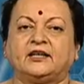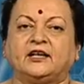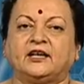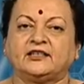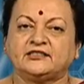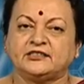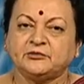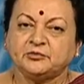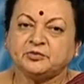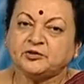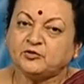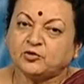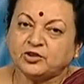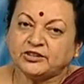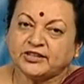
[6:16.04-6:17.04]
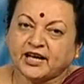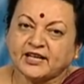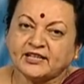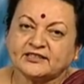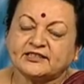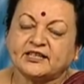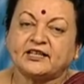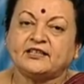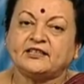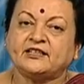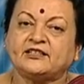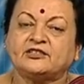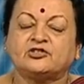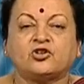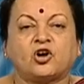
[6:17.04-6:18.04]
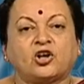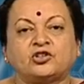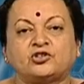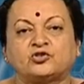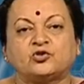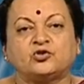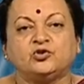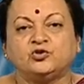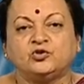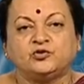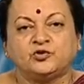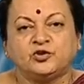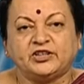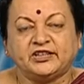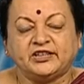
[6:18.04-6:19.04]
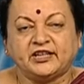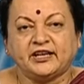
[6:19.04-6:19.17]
A simple voltaic cell is not so useful in the